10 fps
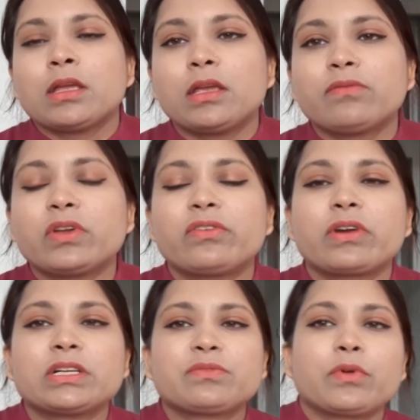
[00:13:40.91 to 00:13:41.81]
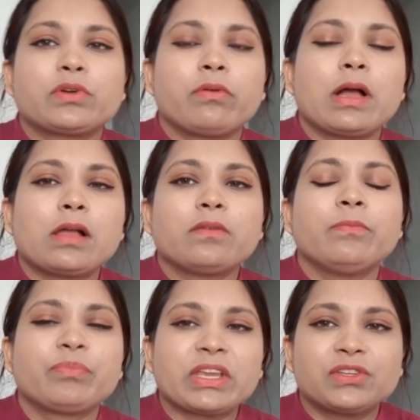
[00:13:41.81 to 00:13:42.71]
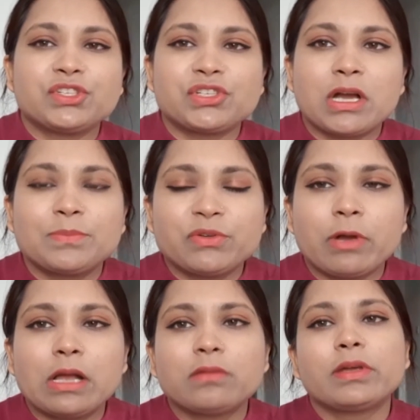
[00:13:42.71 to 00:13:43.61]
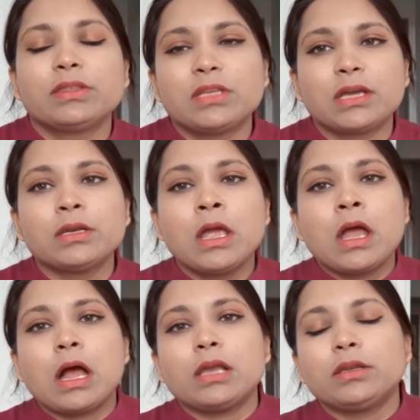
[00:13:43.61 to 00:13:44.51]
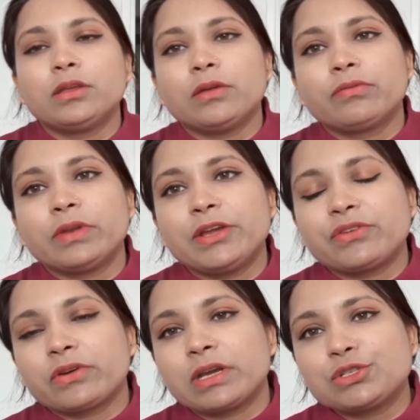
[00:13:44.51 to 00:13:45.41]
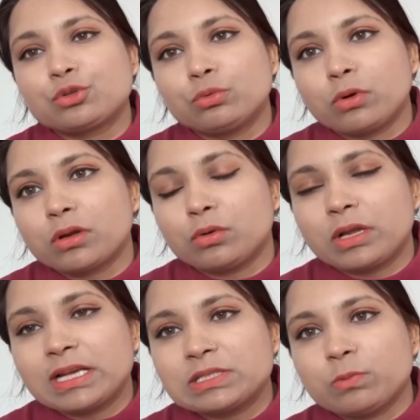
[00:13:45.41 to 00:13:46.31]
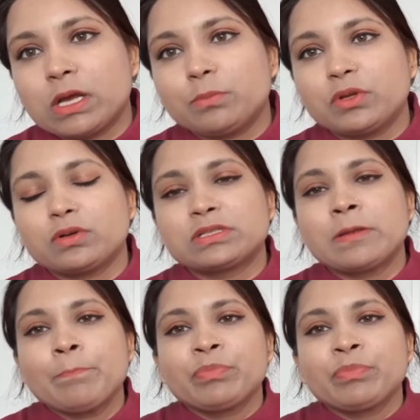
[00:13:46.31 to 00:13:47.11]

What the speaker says: give the drugs for 12 at the sharp 12, and then I'll give later at 2 o'clock as well, because